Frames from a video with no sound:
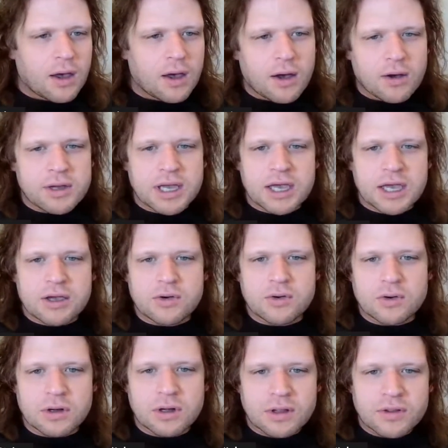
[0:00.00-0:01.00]
Okay,
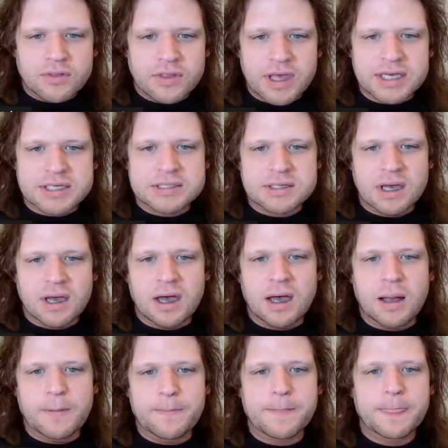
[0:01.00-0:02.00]
cool. Thanks.
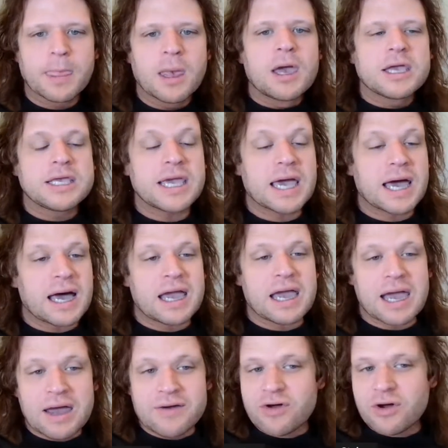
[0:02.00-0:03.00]
Yeah, I
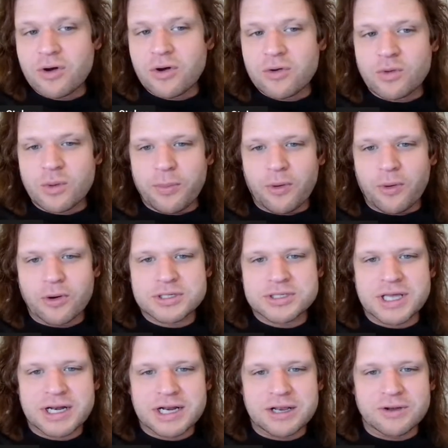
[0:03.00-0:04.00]
have heard reports that